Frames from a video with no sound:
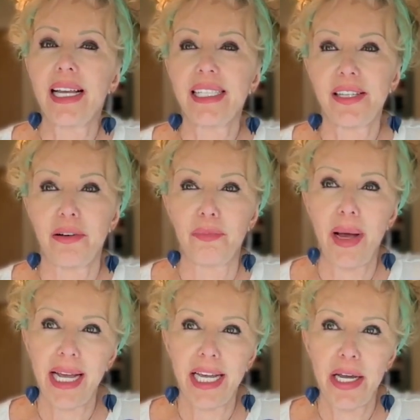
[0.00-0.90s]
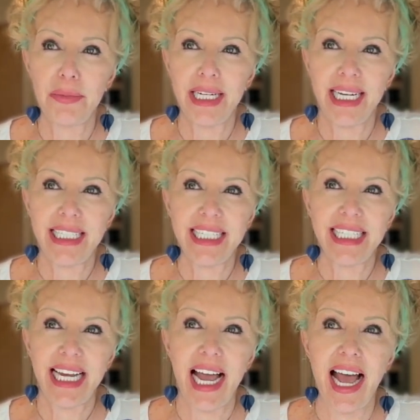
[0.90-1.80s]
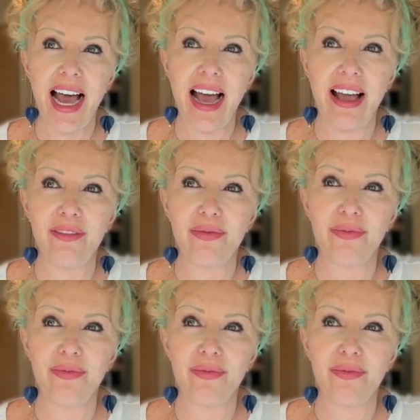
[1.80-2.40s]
So I've backcombed it, I've